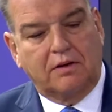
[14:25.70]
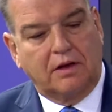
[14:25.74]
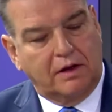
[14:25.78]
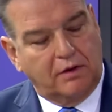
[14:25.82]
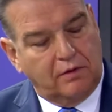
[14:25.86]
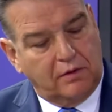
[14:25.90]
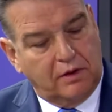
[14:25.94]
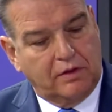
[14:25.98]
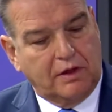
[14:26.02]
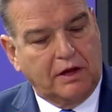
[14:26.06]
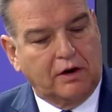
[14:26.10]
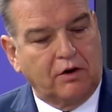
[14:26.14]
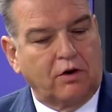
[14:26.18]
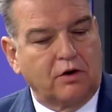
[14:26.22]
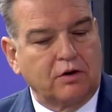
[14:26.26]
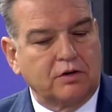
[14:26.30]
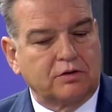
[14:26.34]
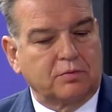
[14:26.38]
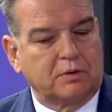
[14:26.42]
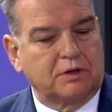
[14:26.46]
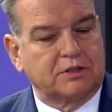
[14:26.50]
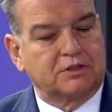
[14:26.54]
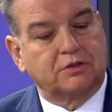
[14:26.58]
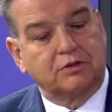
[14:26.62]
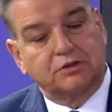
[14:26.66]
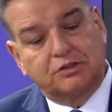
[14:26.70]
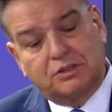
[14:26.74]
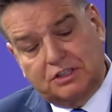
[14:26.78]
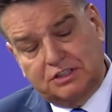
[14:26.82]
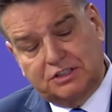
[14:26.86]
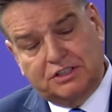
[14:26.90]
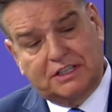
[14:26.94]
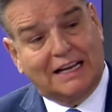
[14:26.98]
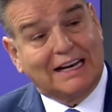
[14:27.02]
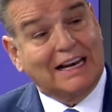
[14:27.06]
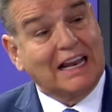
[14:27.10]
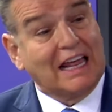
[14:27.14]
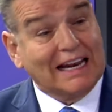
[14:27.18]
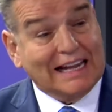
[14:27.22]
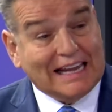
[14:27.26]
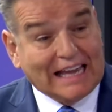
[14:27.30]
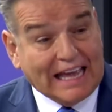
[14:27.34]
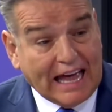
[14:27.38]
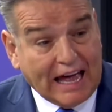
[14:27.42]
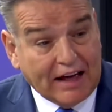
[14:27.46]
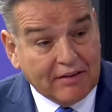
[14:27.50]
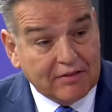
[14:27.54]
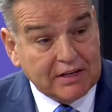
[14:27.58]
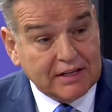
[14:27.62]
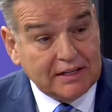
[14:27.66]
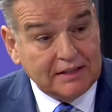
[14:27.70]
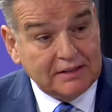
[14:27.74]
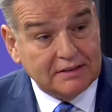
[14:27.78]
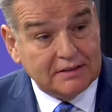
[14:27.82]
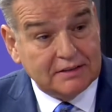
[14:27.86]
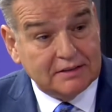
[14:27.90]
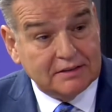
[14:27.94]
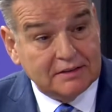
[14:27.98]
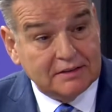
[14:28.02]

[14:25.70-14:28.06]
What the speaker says: It hurts when it chews because she had a lot of cavities.